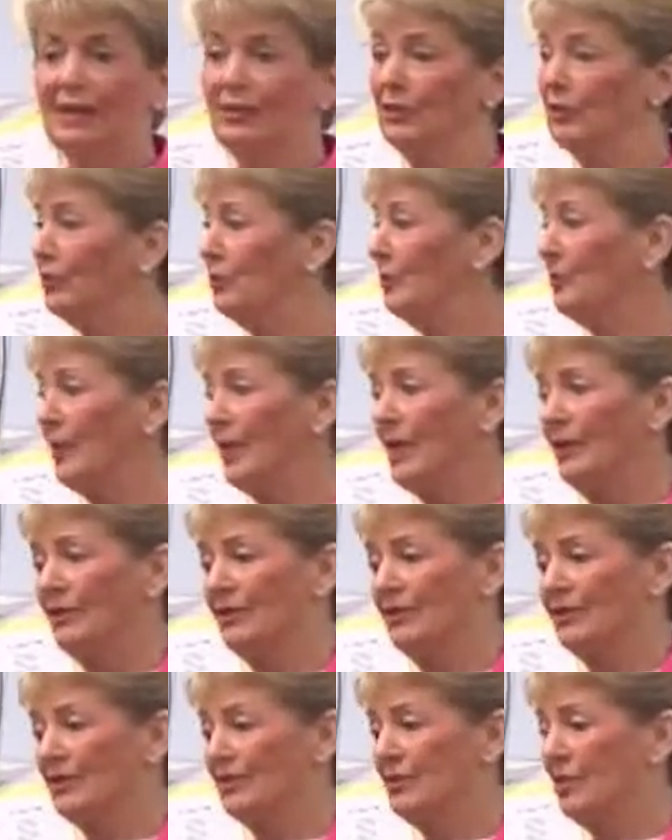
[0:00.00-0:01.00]
and your
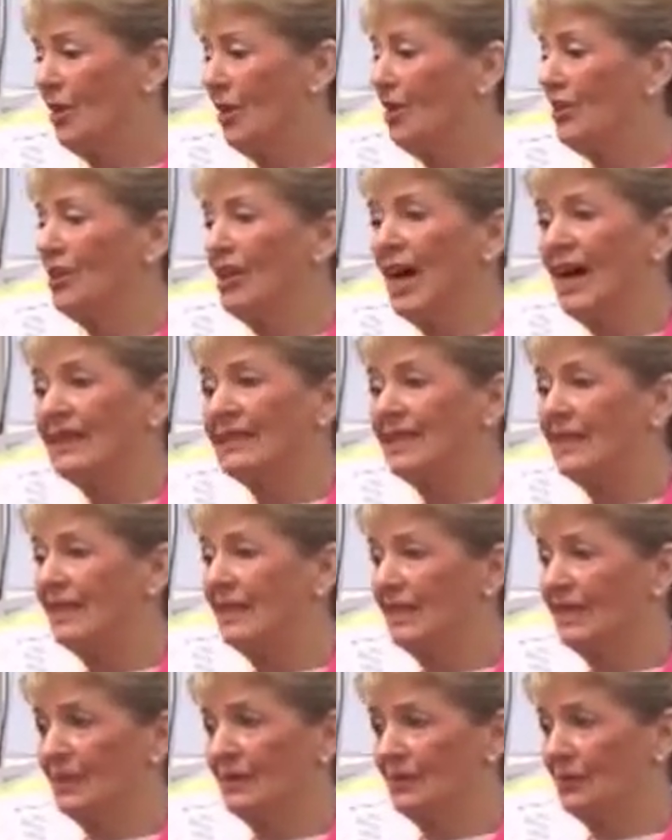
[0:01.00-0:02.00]
parents are not
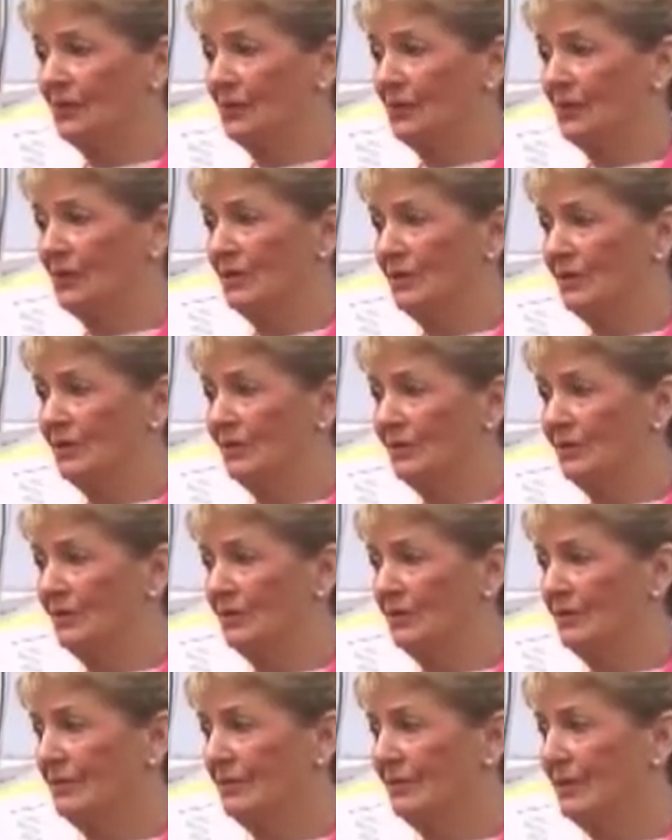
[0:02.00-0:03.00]
getting a divorce,
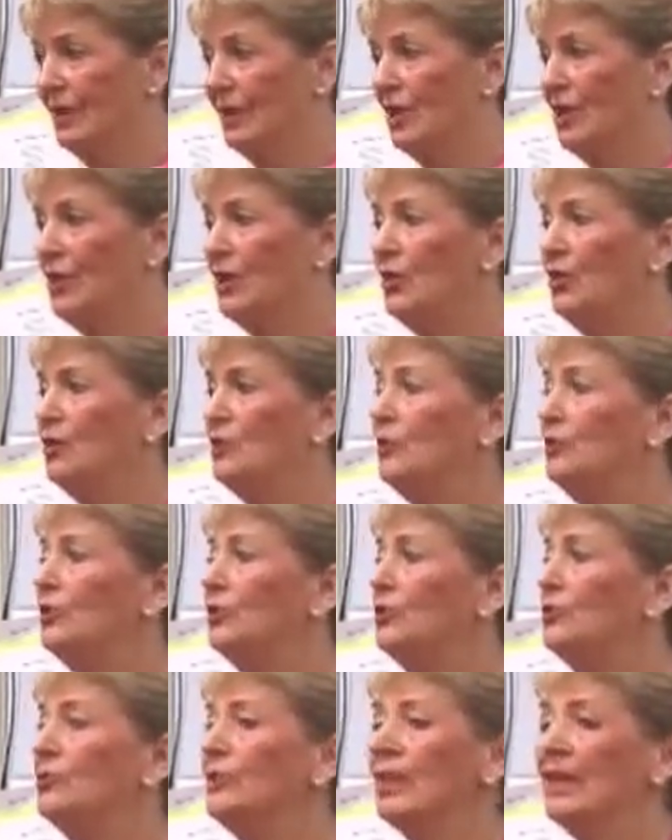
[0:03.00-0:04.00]

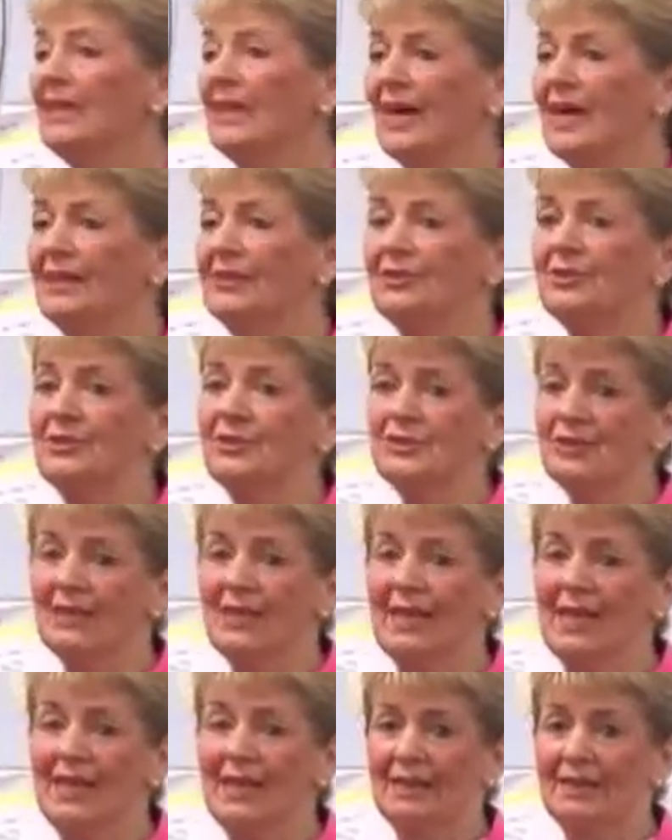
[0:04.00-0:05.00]
you can
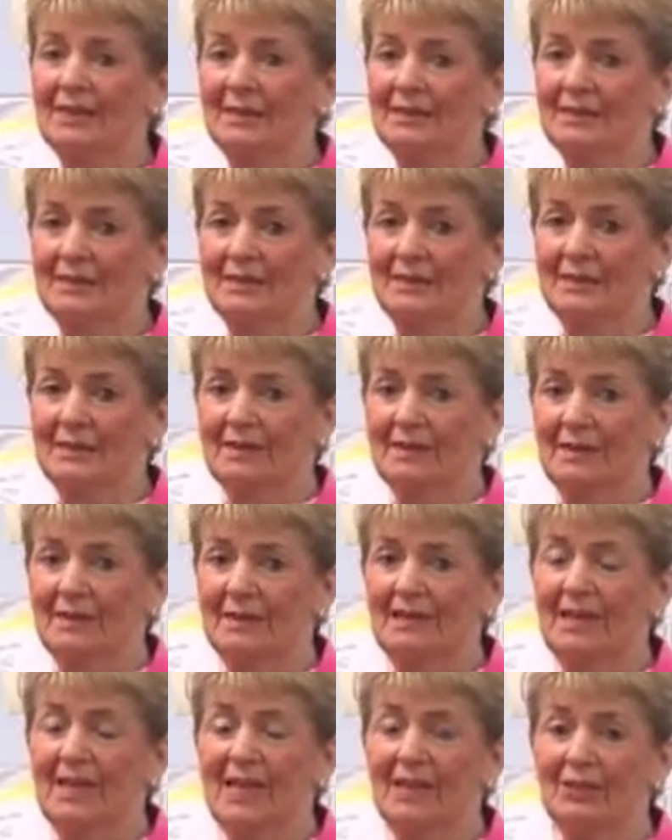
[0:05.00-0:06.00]
understand
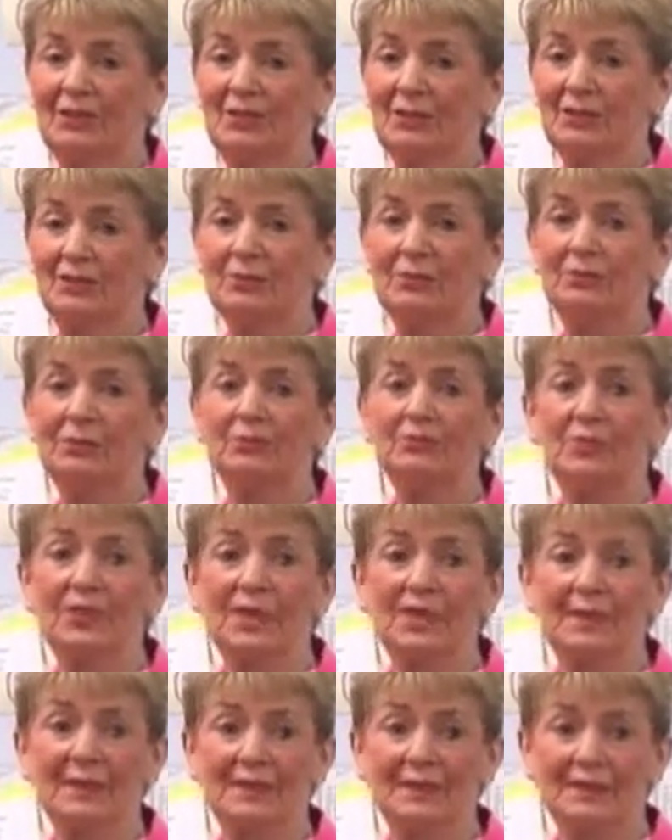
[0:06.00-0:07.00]
that your
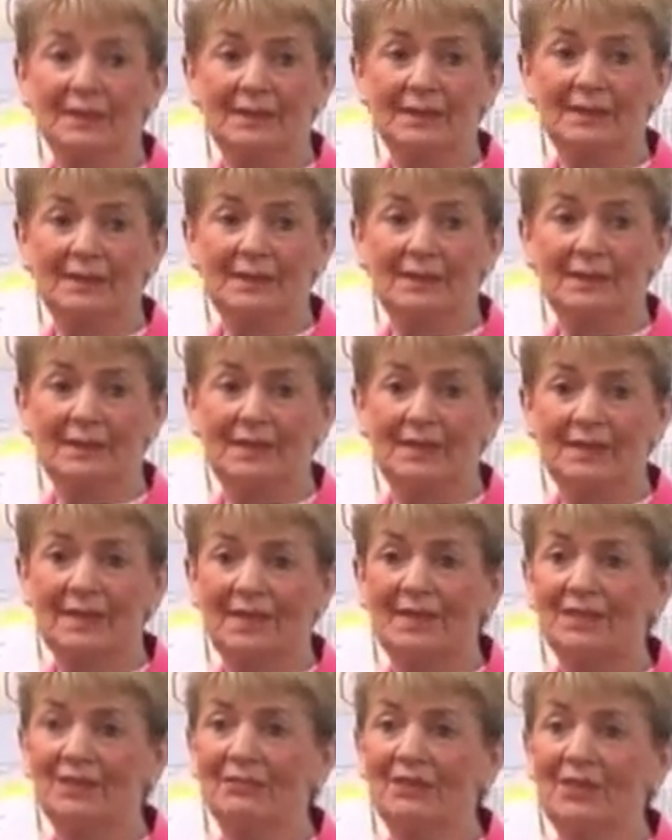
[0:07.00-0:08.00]
friend
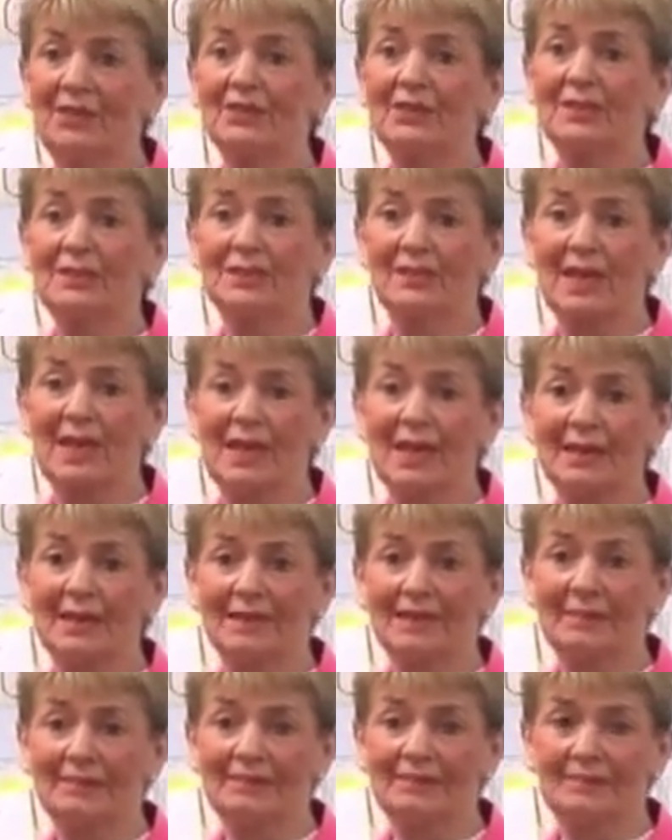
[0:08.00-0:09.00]
is very sad
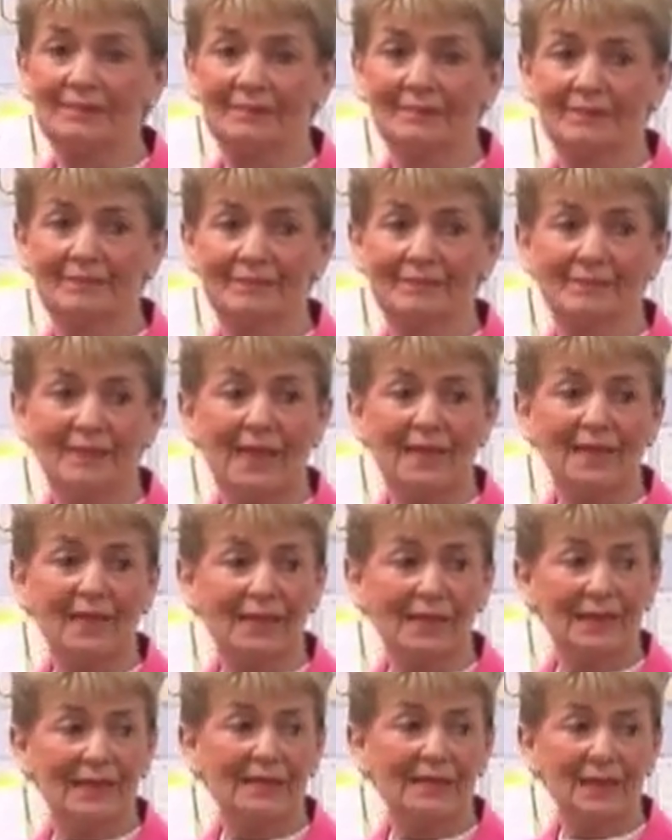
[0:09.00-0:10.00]
and
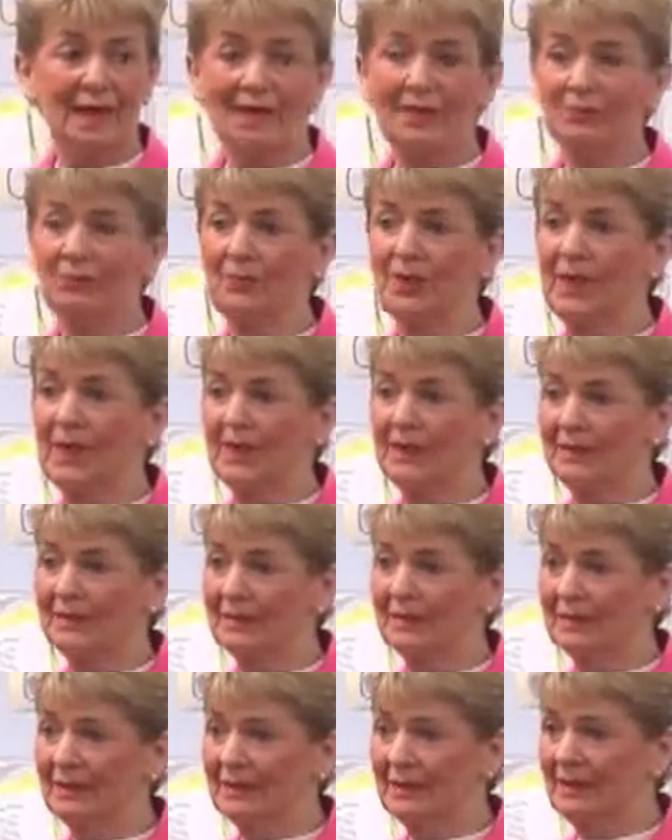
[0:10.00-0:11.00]
in a lot of pain
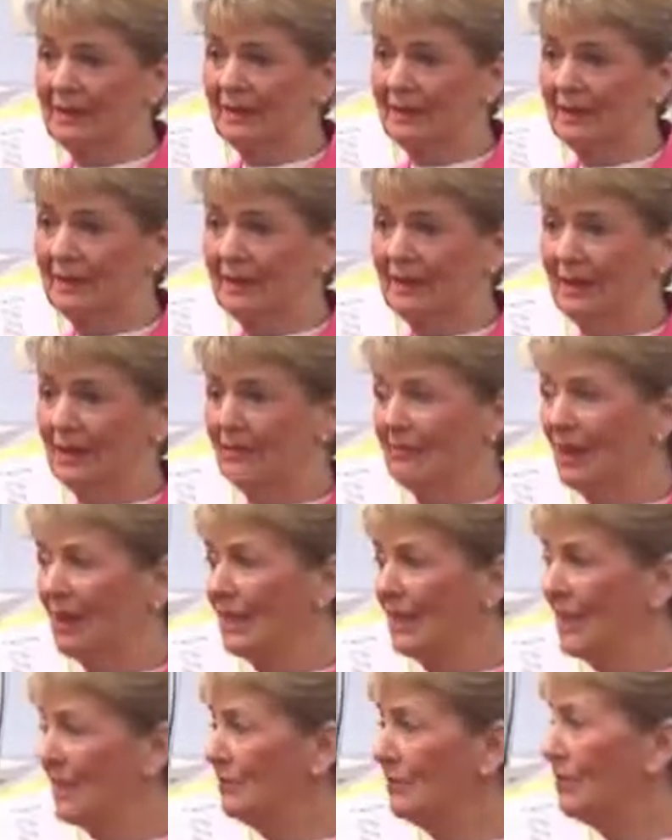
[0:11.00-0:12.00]
and
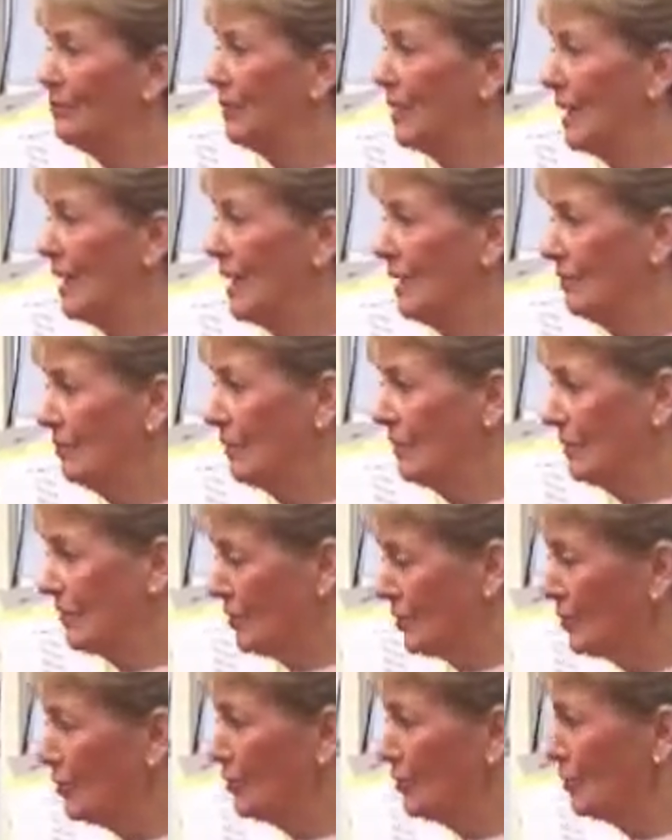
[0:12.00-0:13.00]
might even be angry.
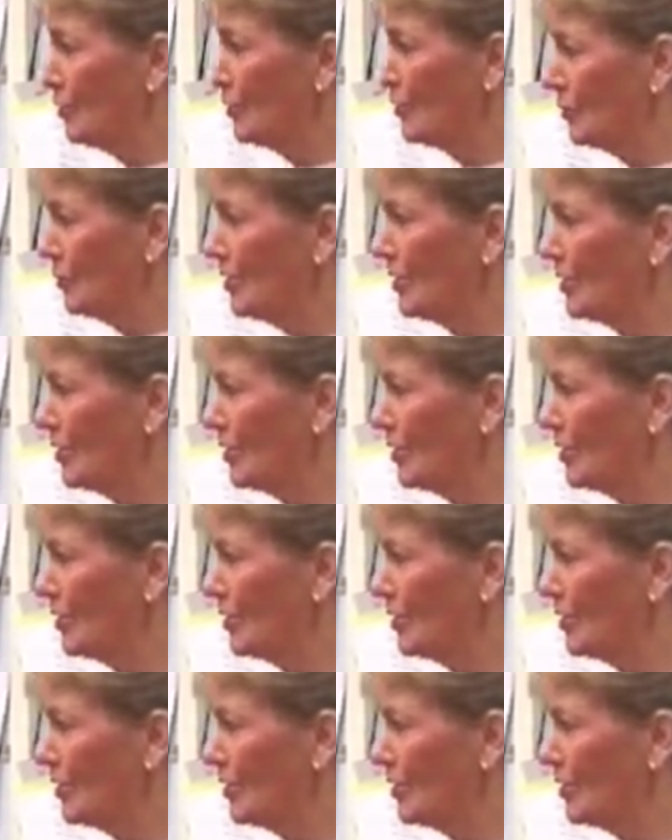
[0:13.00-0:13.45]
So, do you, do you